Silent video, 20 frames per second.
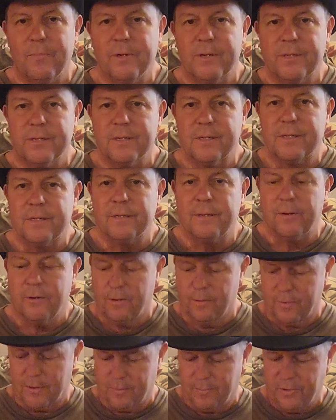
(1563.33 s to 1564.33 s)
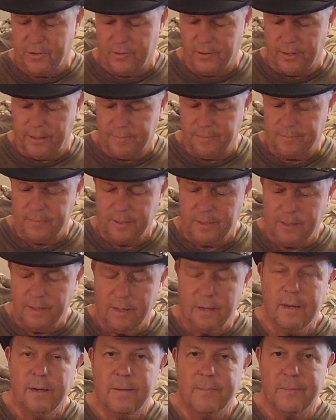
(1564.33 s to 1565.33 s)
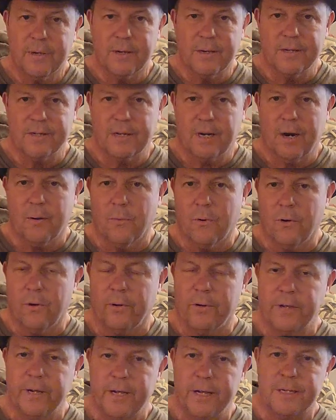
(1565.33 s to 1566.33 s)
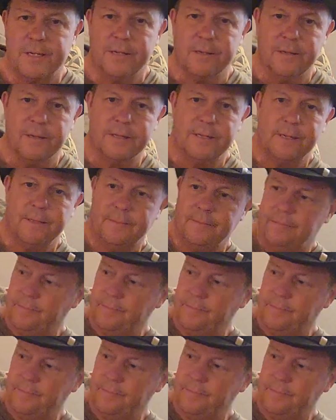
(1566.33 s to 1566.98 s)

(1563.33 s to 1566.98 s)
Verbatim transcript: business and home computing. Because our world needs this.